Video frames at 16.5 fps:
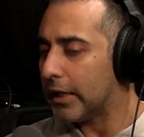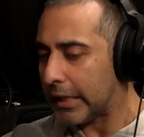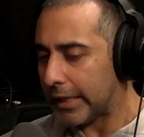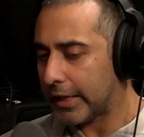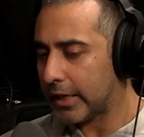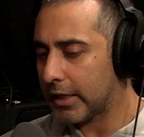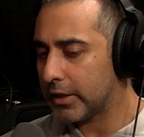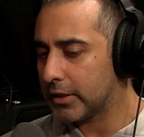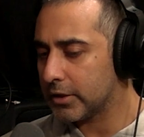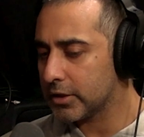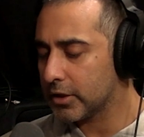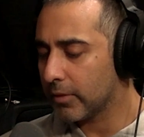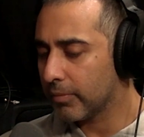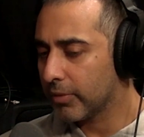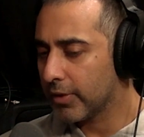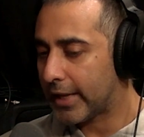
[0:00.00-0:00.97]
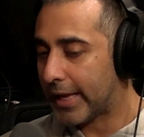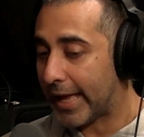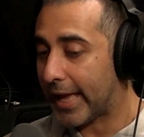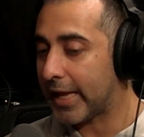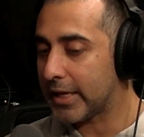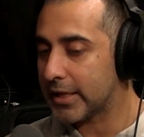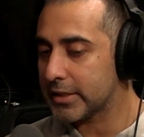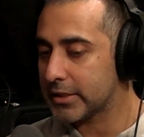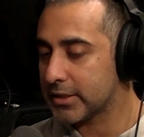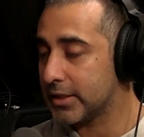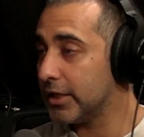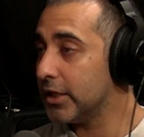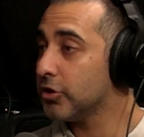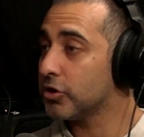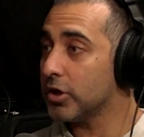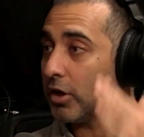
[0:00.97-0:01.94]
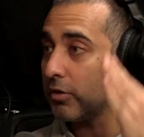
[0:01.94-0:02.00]
And as the
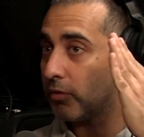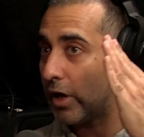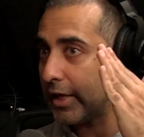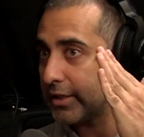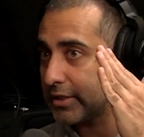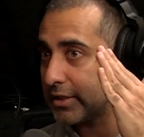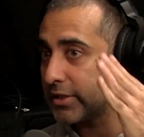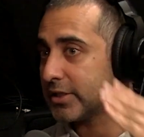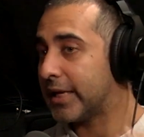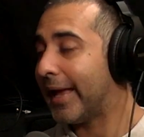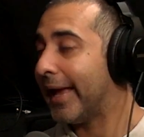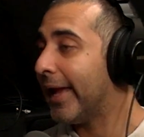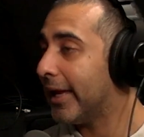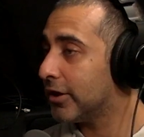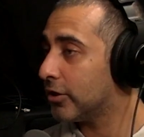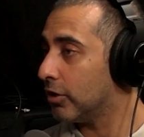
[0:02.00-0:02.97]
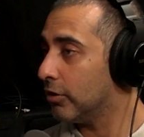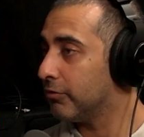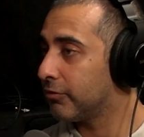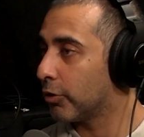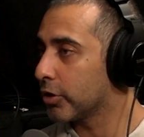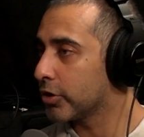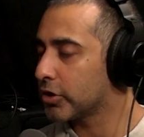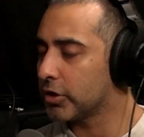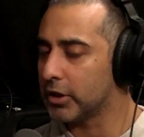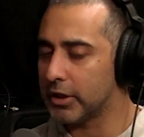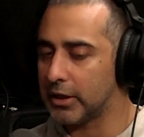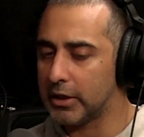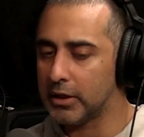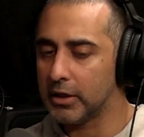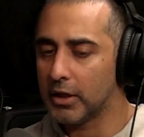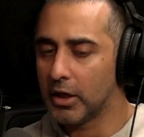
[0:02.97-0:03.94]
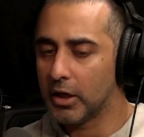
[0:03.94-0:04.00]
internet rises, and
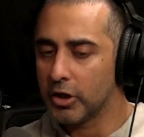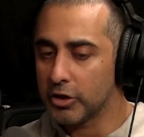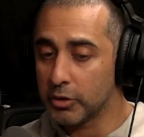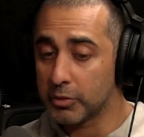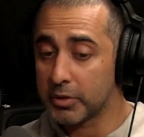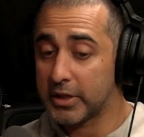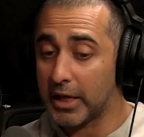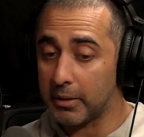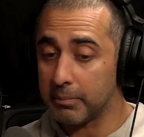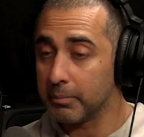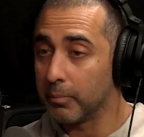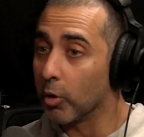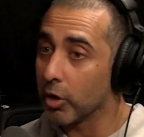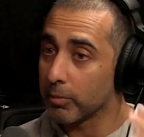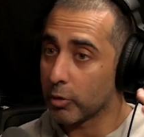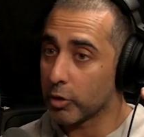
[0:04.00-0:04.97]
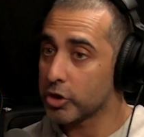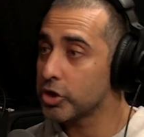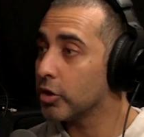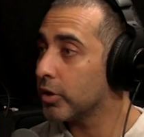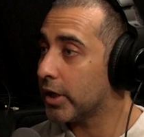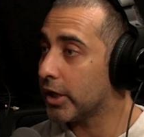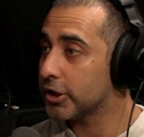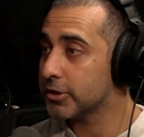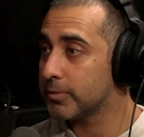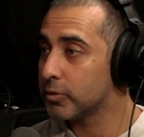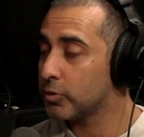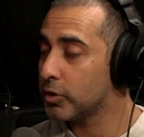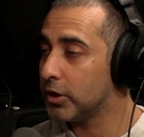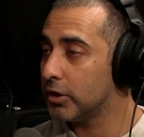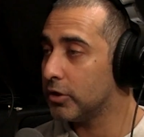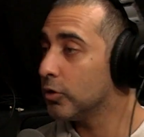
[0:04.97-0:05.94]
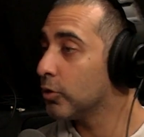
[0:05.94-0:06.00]
unfortunately, you get more and more showdowns
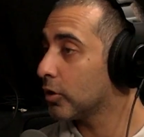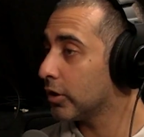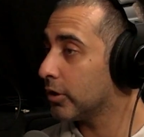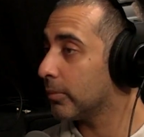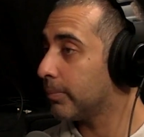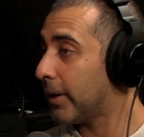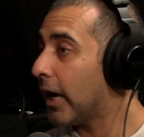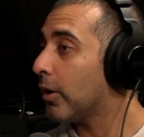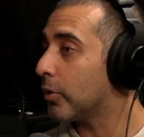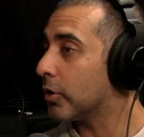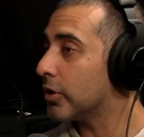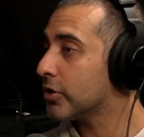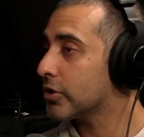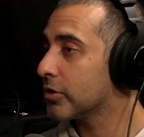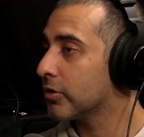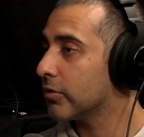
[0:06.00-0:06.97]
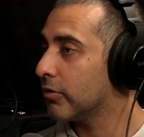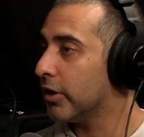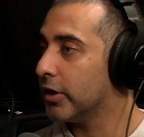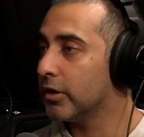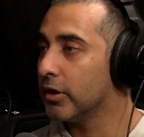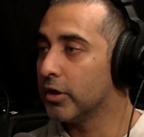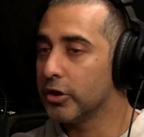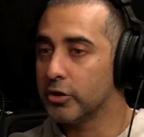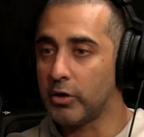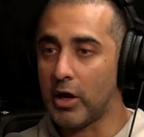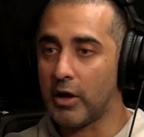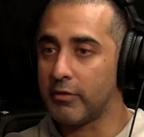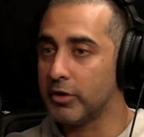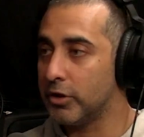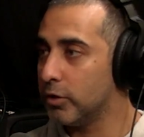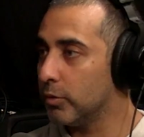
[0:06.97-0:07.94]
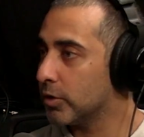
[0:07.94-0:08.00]
between nuclear powers, right? You're
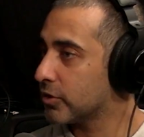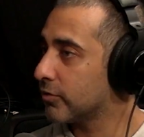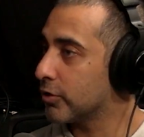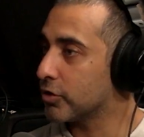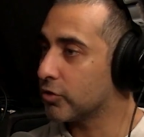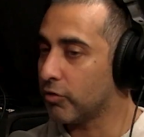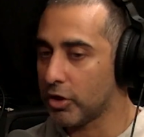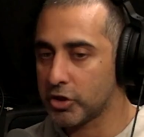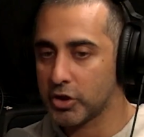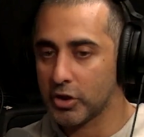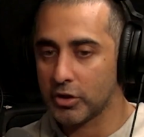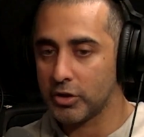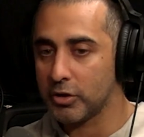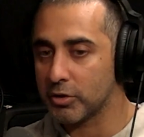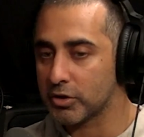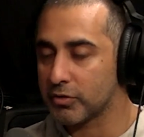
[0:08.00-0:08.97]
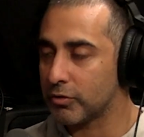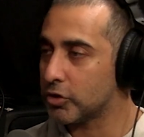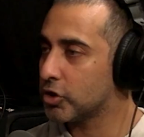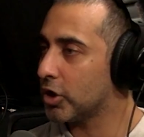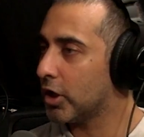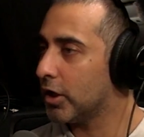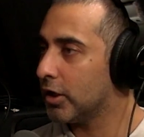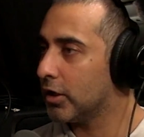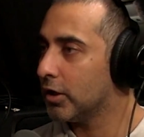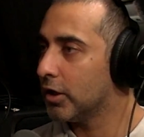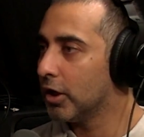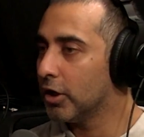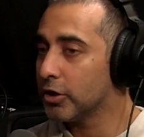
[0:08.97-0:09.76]
having the U.S. versus Russia, the U.S. versus China.